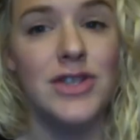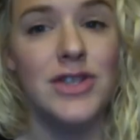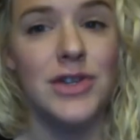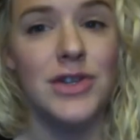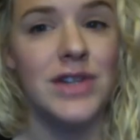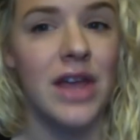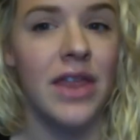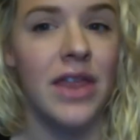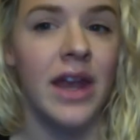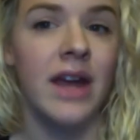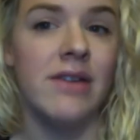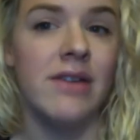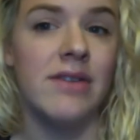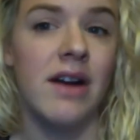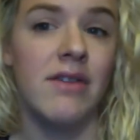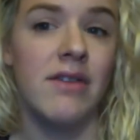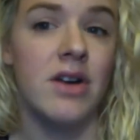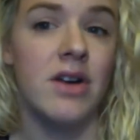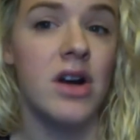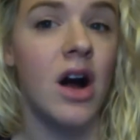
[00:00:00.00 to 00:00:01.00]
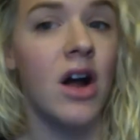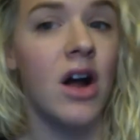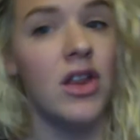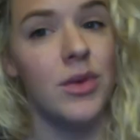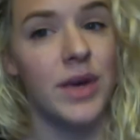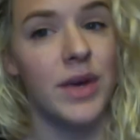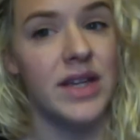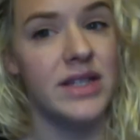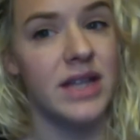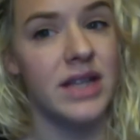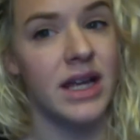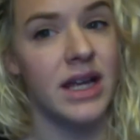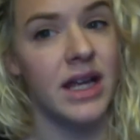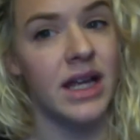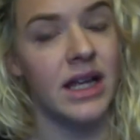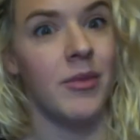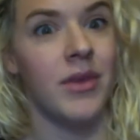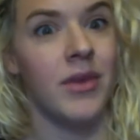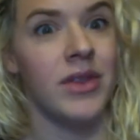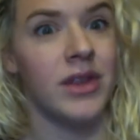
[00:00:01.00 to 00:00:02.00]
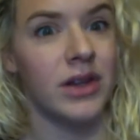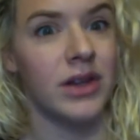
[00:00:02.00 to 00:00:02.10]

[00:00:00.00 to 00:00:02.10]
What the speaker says: So now that I have covered all the ways that